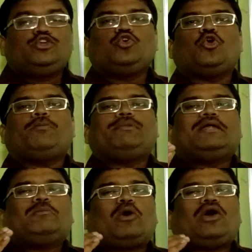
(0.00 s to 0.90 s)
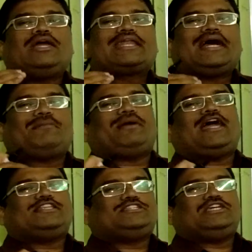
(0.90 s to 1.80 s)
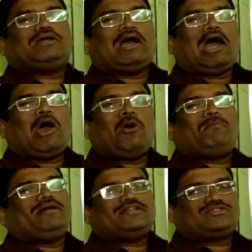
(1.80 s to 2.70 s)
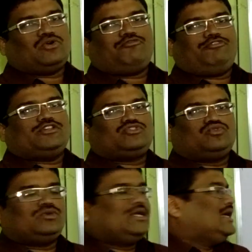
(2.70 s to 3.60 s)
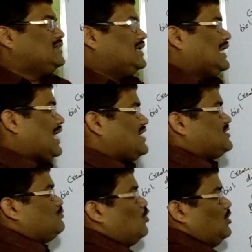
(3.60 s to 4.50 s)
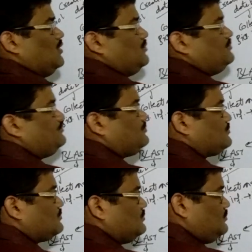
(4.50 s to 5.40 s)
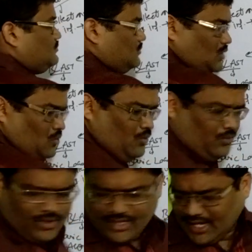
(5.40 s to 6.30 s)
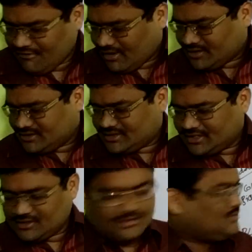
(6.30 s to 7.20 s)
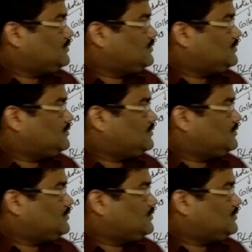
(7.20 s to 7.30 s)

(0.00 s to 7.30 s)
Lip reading: European molecular biology open software suite. Then RASMOL. You can have other things.